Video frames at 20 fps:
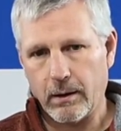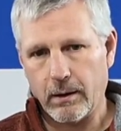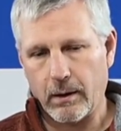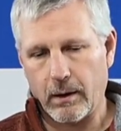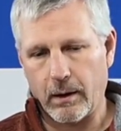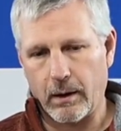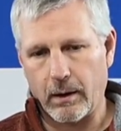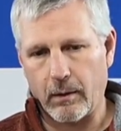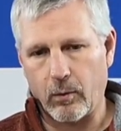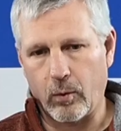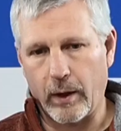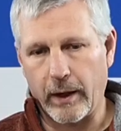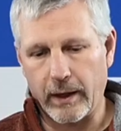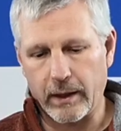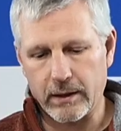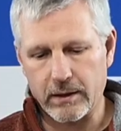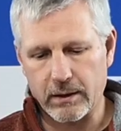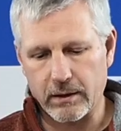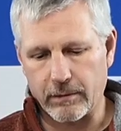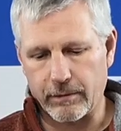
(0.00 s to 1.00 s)

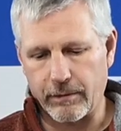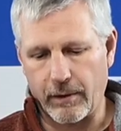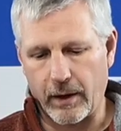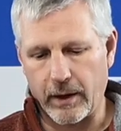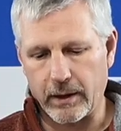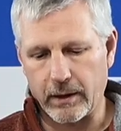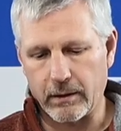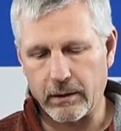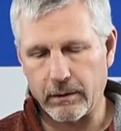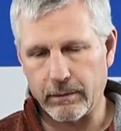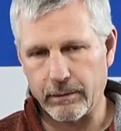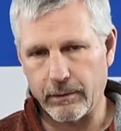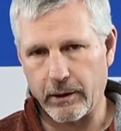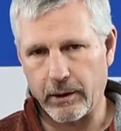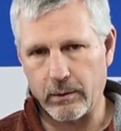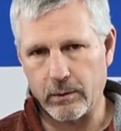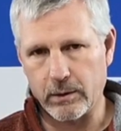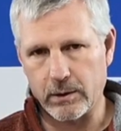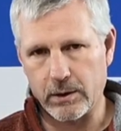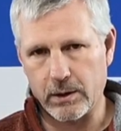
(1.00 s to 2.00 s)
way to find the
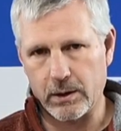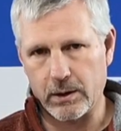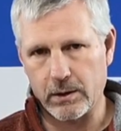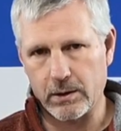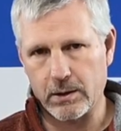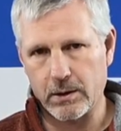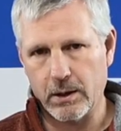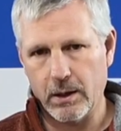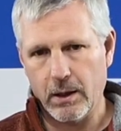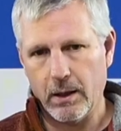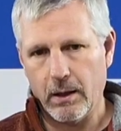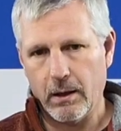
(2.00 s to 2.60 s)
frequencies